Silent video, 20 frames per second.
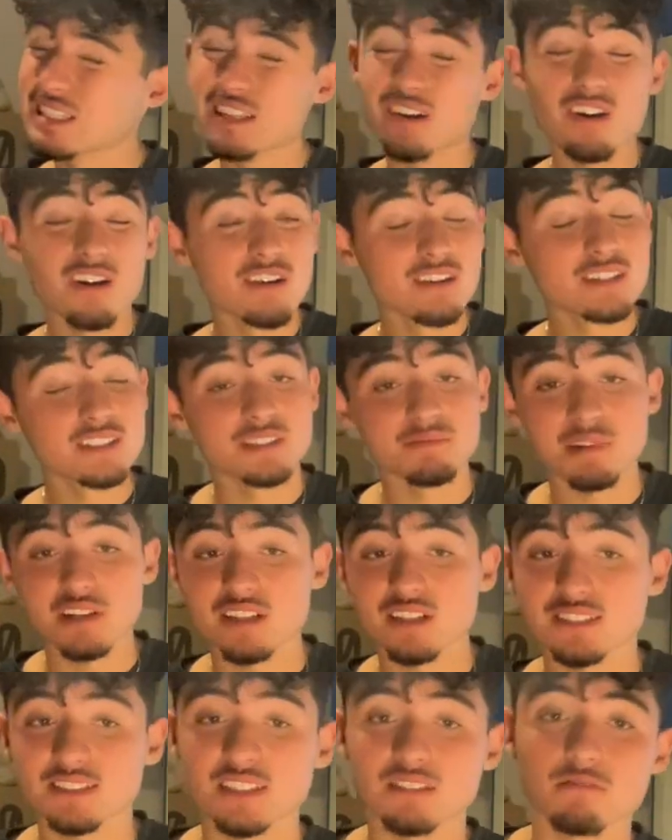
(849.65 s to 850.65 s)
Large
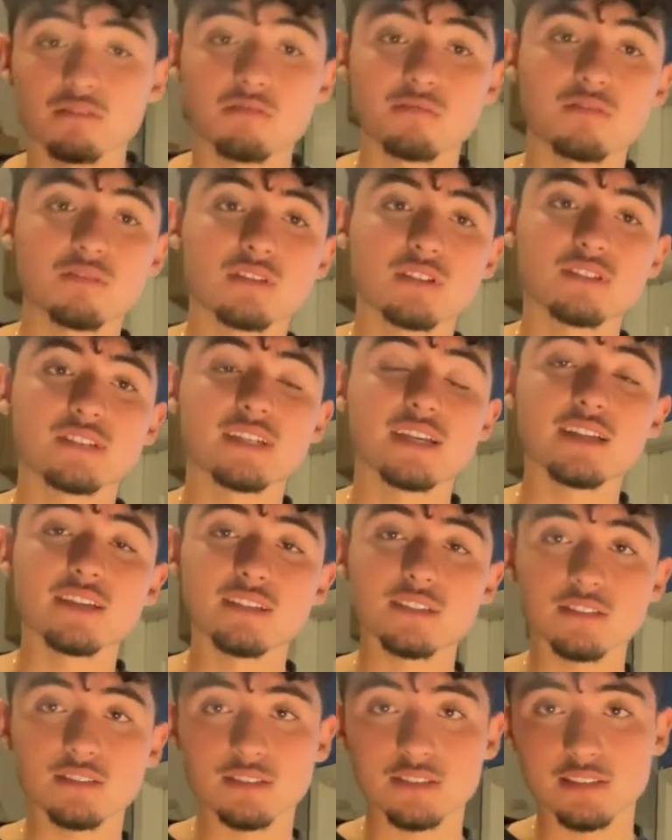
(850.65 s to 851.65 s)
amount of save up for
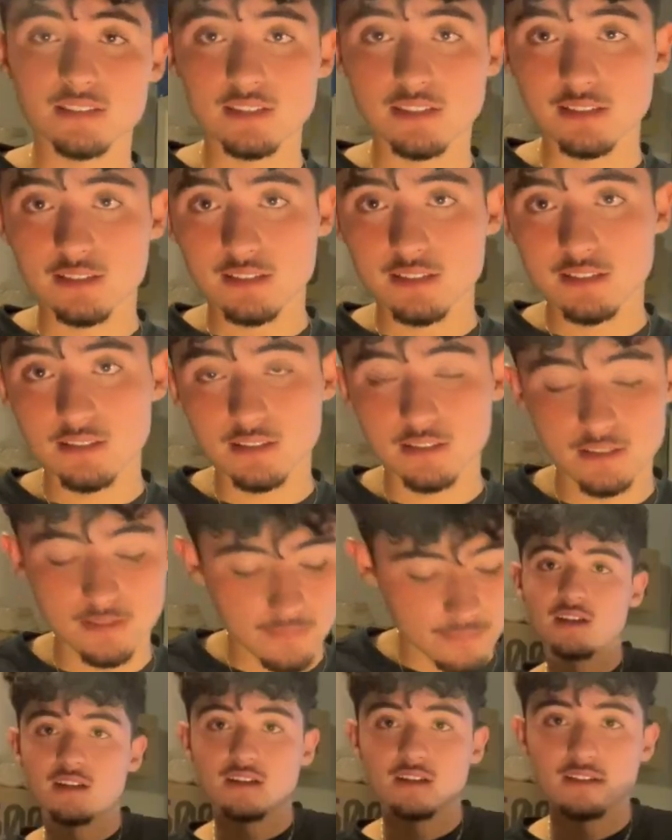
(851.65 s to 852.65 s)
days to get these.
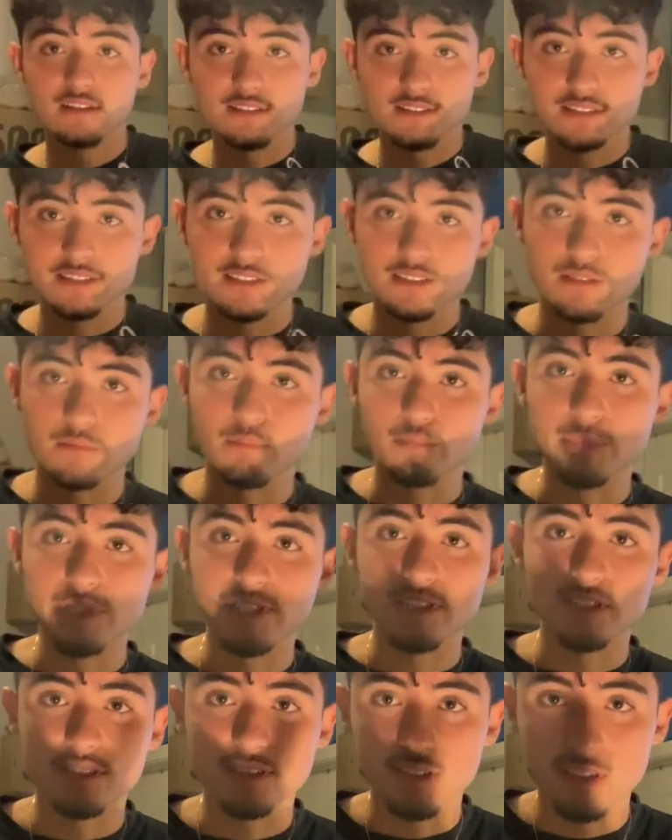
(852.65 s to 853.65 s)
You can see they're
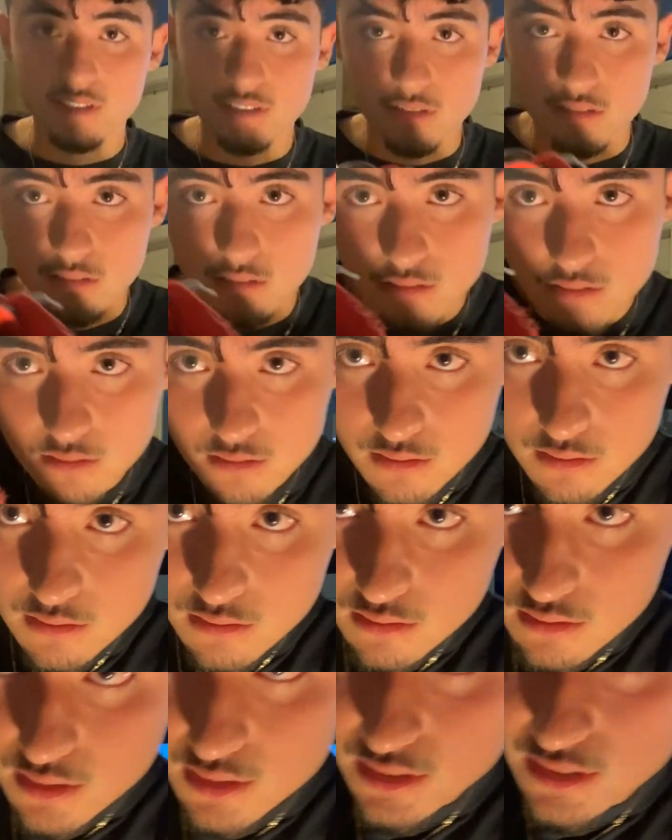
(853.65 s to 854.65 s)
beat as hell. You
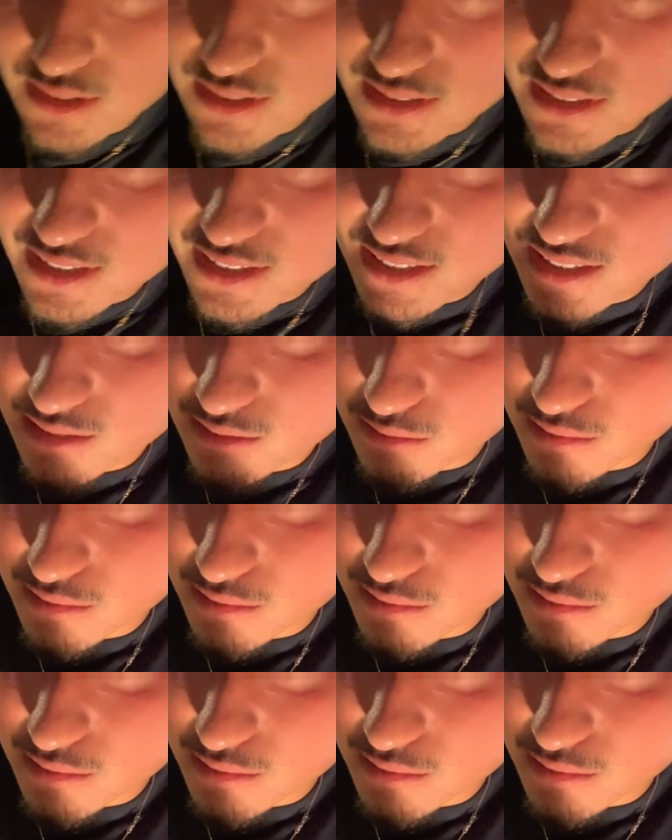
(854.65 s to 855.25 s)
can see inside their